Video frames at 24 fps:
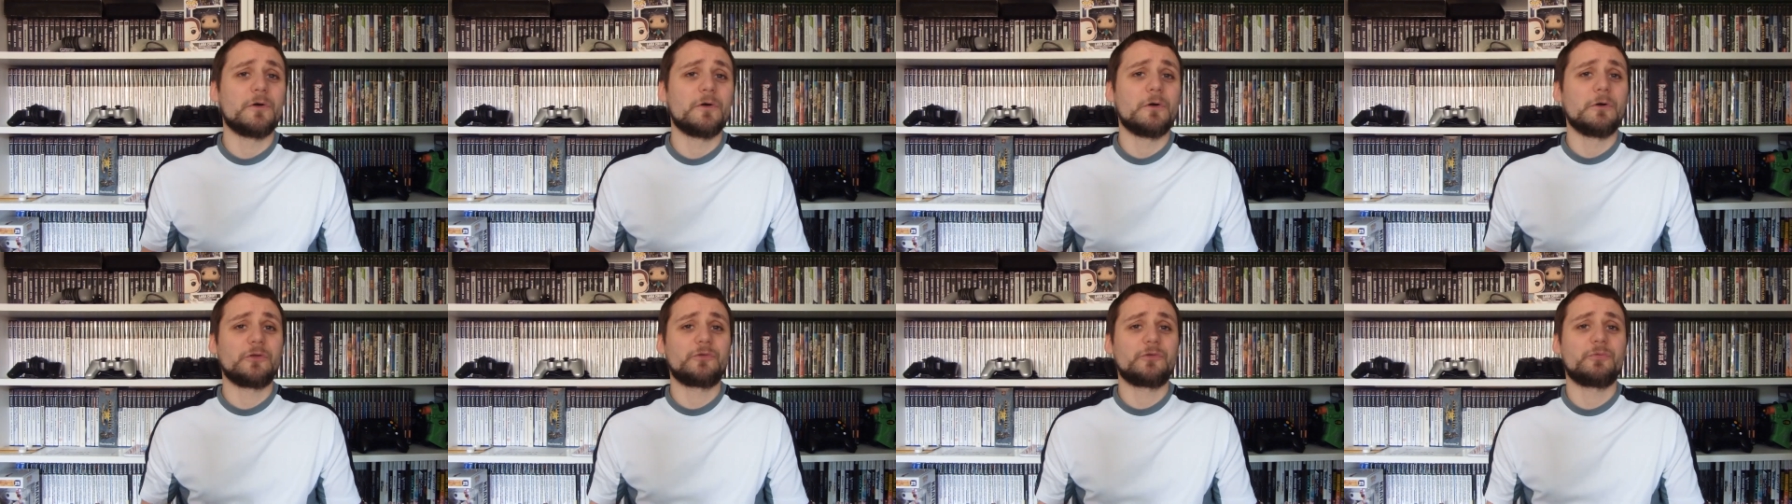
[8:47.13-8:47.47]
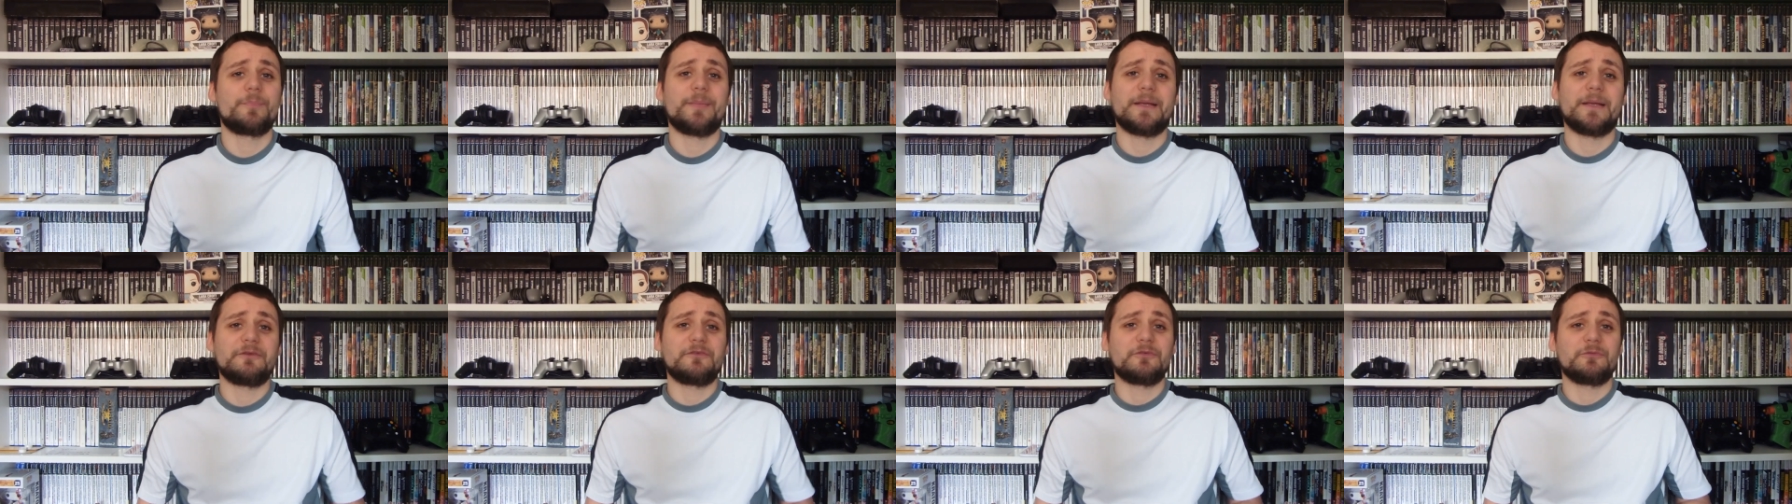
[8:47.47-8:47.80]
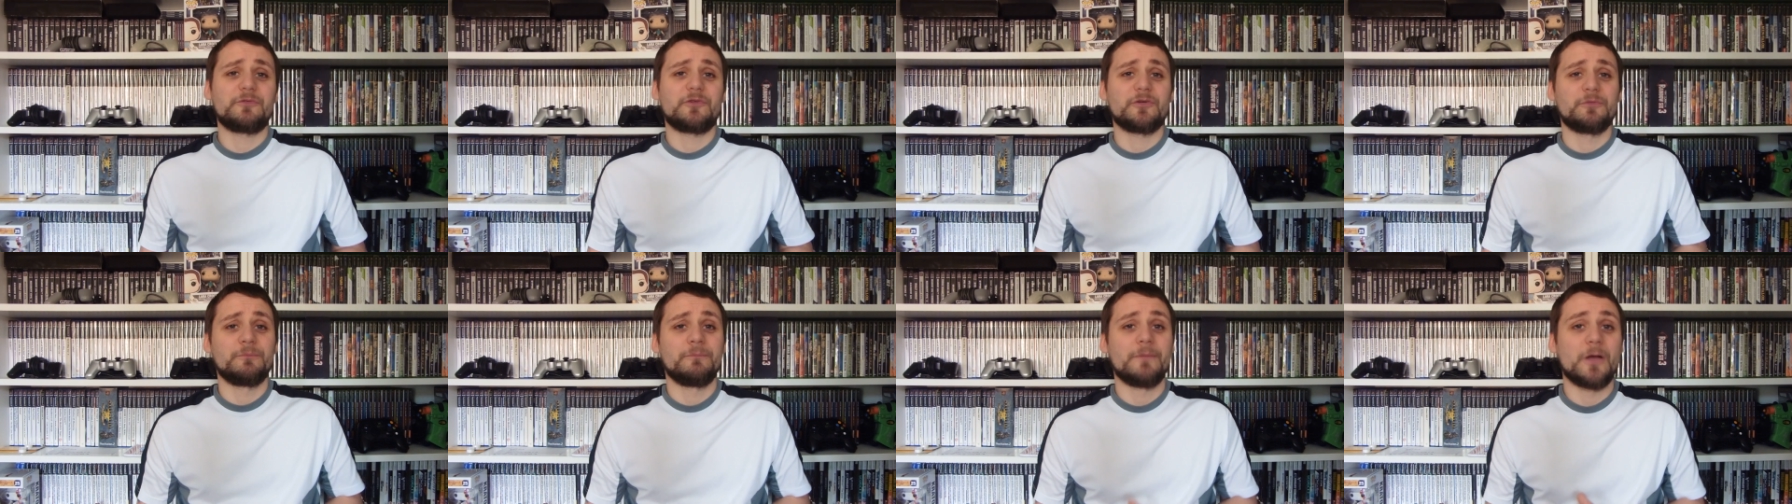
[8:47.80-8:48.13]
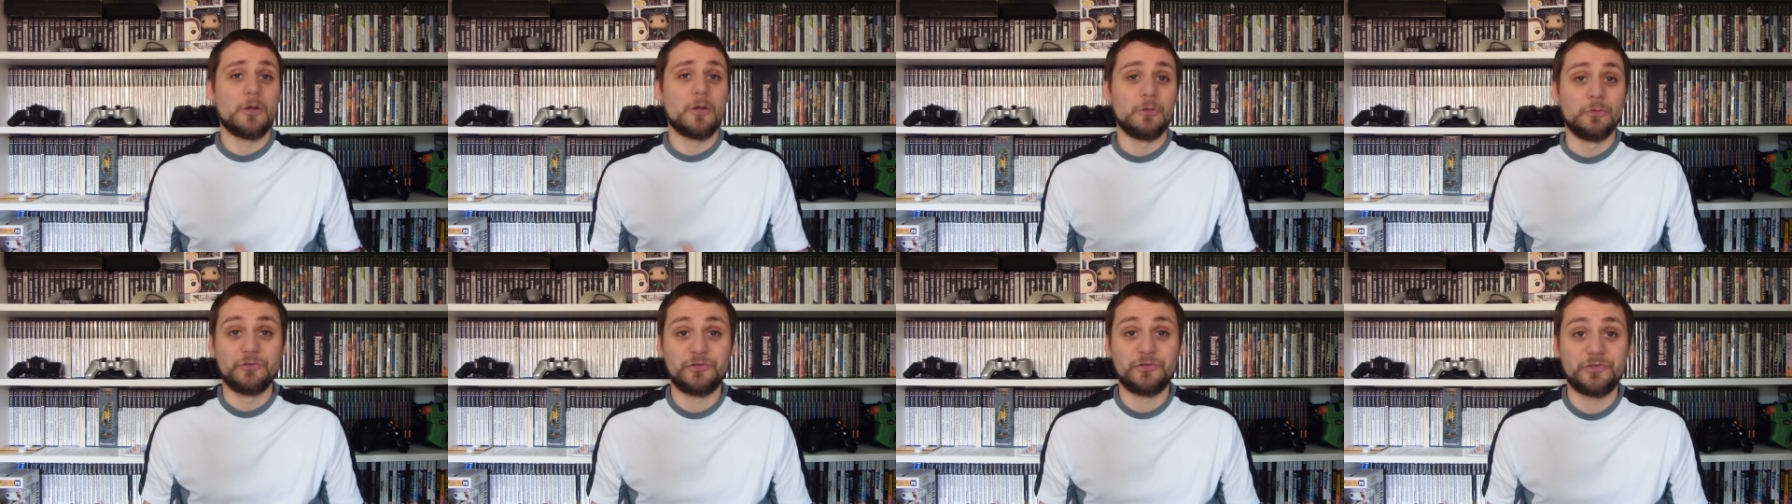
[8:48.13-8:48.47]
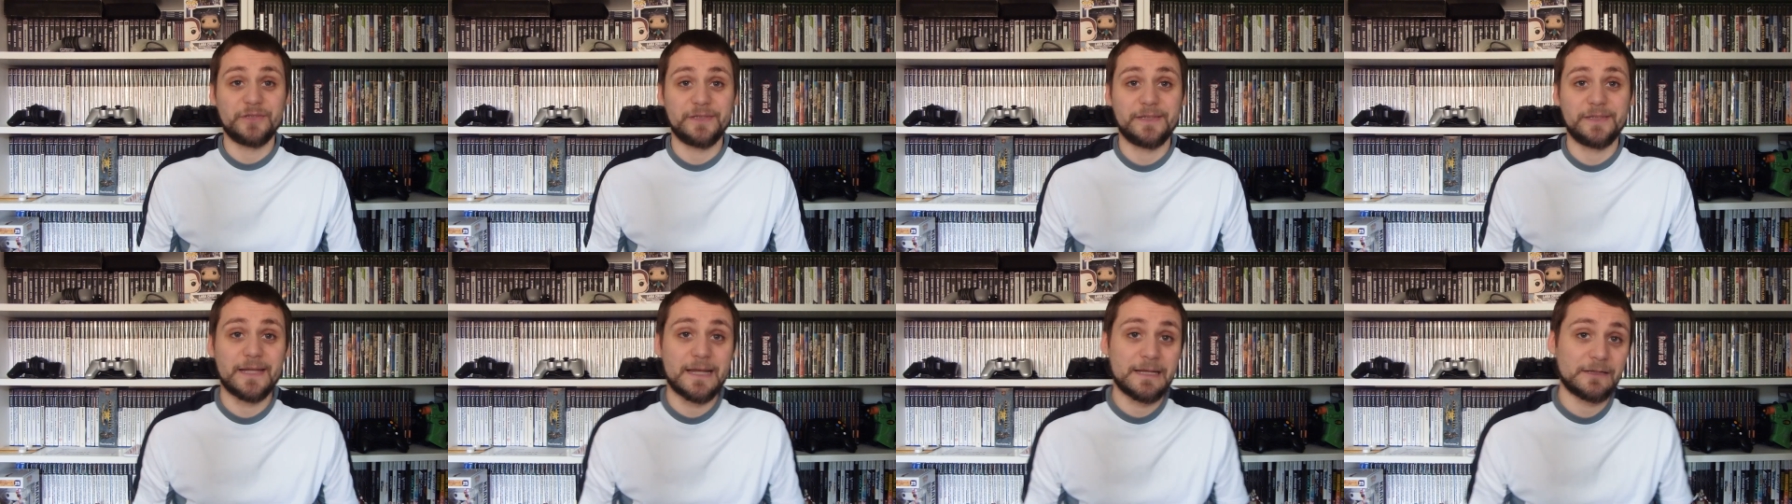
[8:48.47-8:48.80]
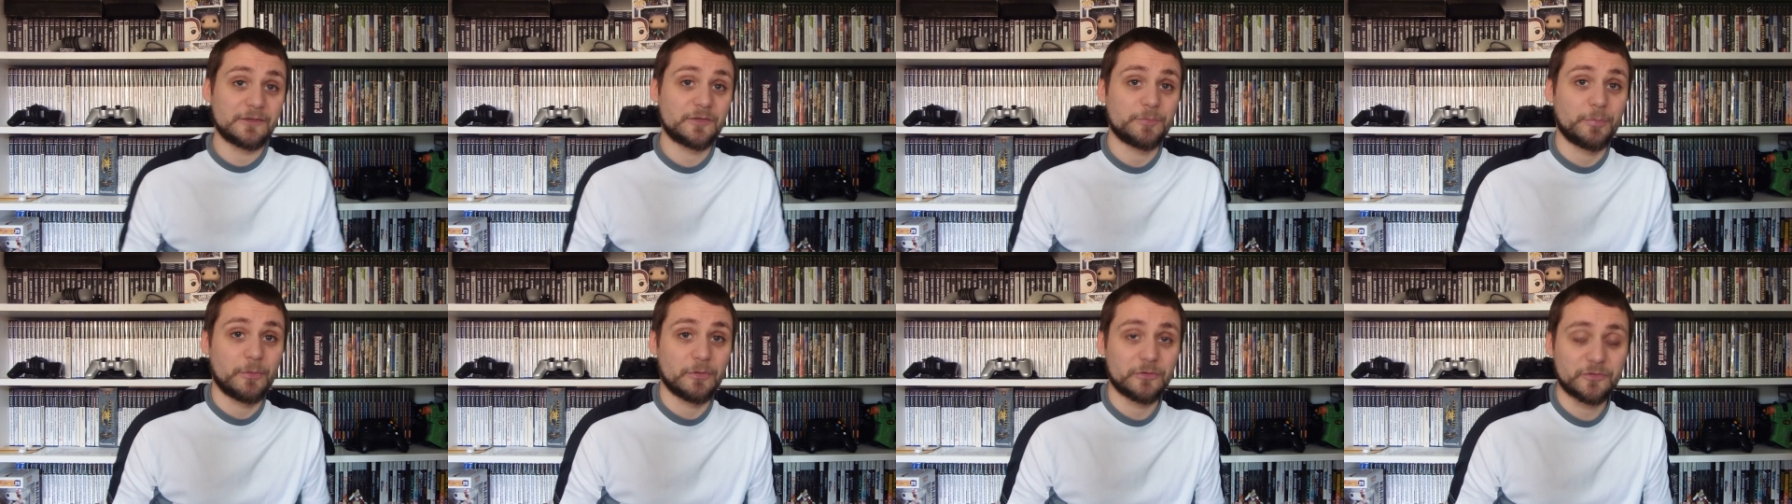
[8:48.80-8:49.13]
course, picked up some OG
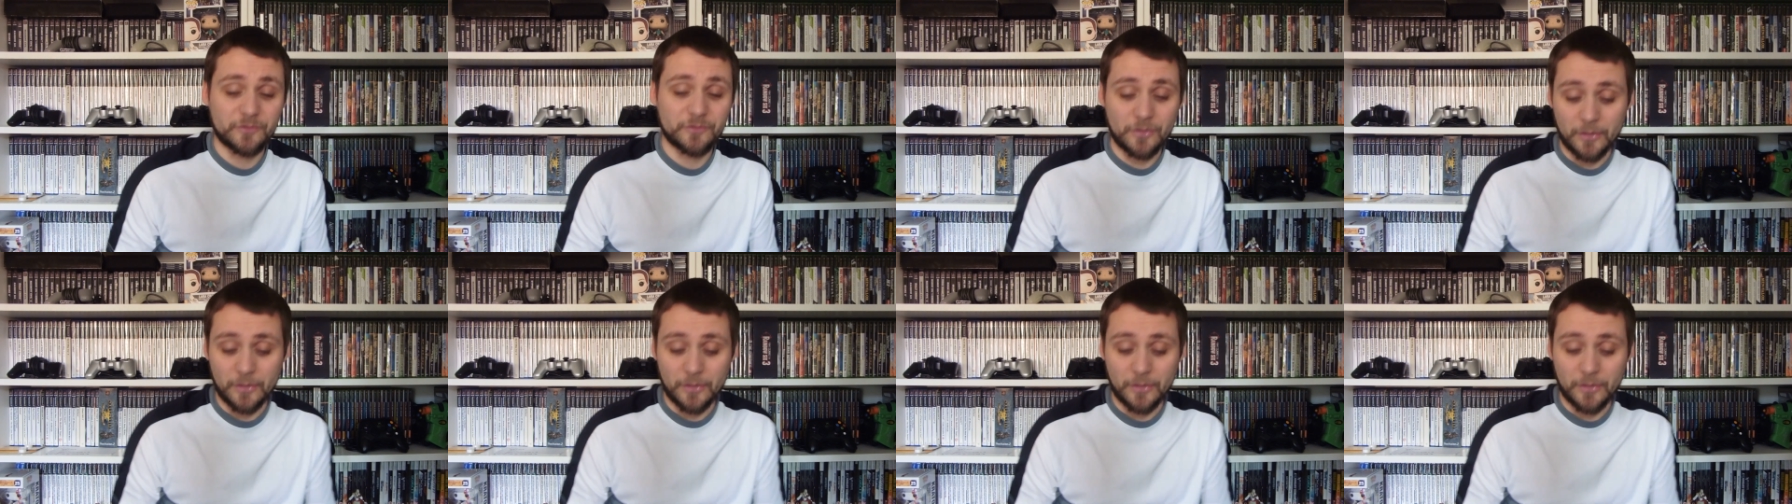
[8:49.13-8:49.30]
Xbox